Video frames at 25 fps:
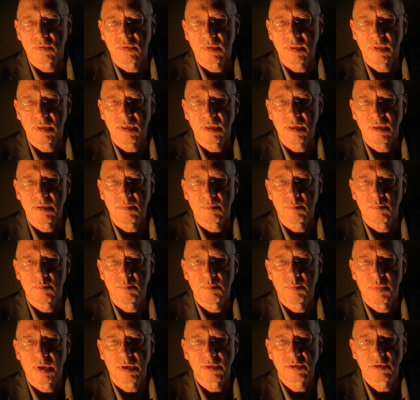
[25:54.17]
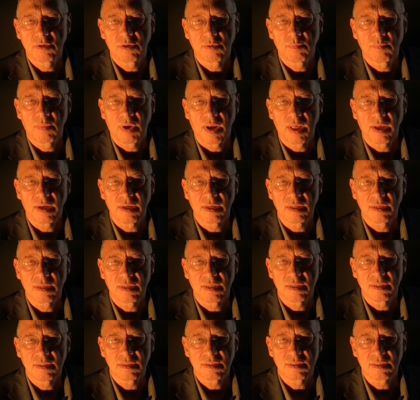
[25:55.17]
The bottom line
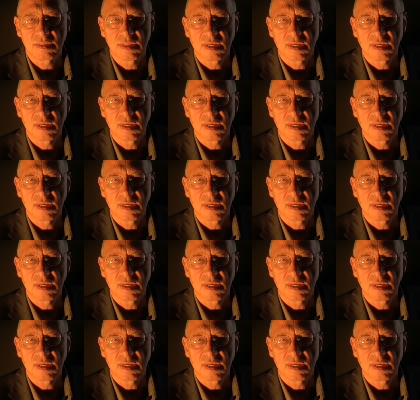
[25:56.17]
is